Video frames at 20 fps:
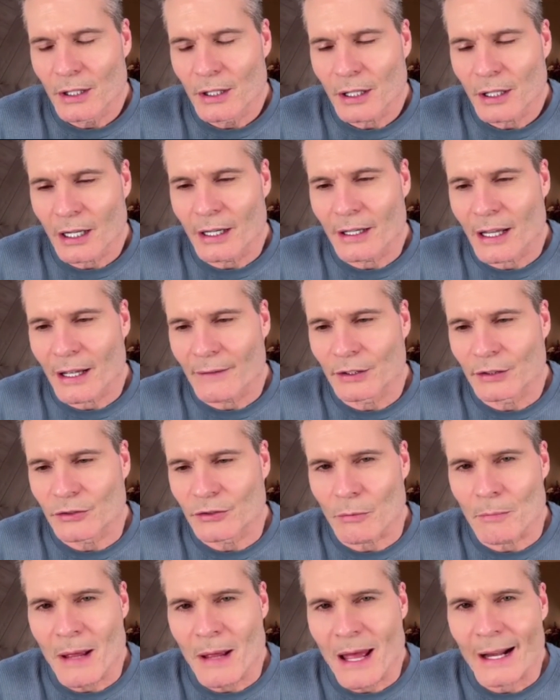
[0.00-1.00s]
I haven't
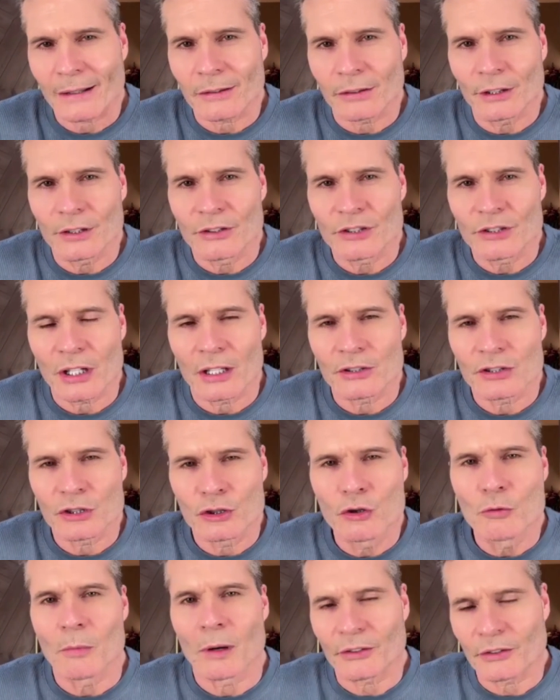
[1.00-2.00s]
dramatically changed
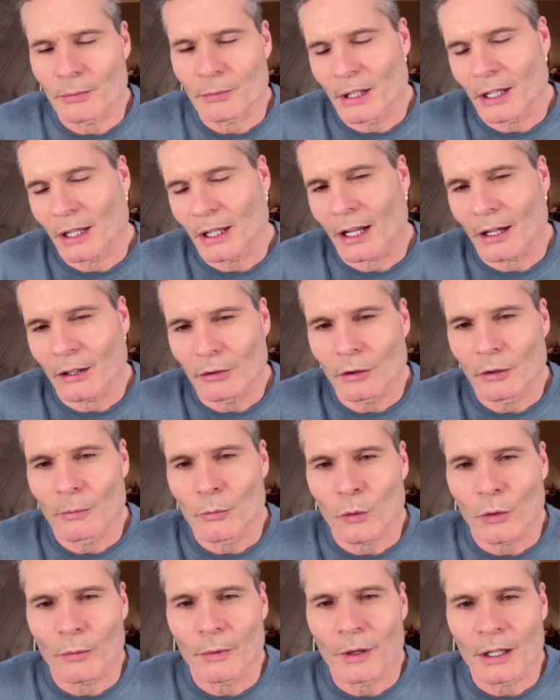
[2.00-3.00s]
too much. I mean, I got a little
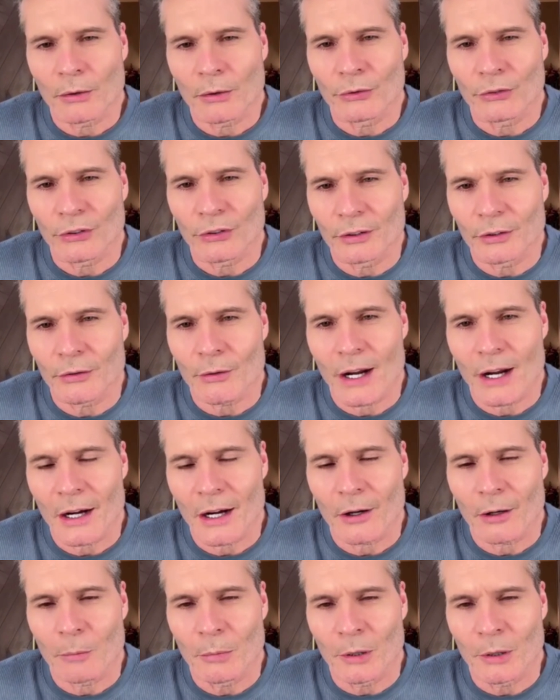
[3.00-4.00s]
more wrinkles and gray
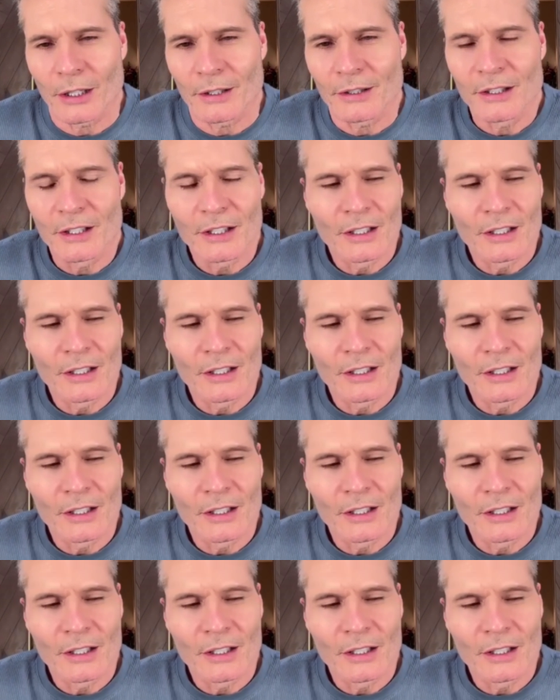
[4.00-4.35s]
hair, but